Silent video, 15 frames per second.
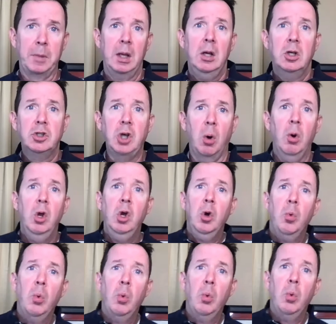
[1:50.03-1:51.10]
So
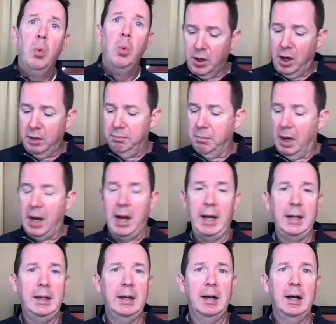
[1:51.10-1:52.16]
with that thought in mind,